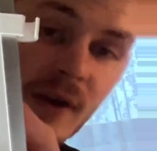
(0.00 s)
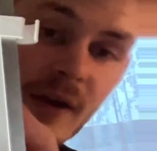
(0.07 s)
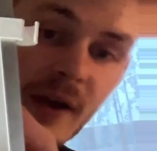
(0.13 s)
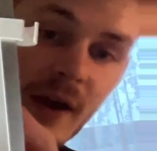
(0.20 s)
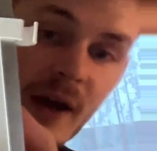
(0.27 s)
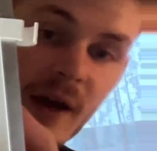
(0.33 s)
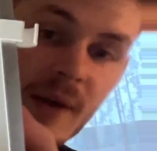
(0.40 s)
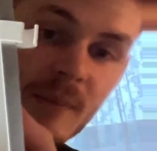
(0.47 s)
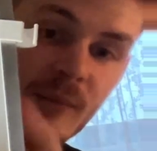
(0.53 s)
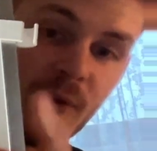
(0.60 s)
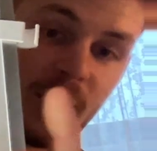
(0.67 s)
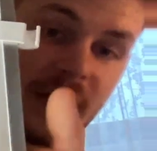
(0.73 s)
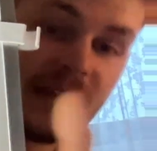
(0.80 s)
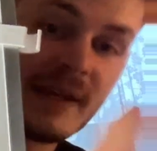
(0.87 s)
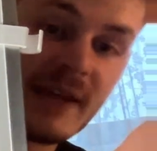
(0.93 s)
will
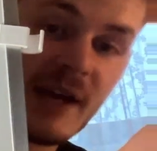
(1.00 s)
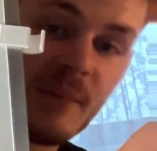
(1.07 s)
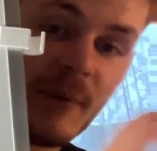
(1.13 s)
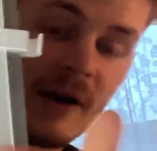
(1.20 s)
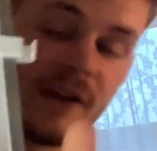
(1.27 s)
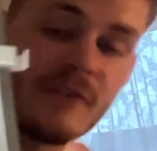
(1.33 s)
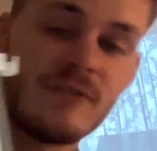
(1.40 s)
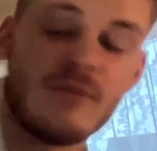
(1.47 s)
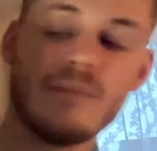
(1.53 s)
mean that they are buying from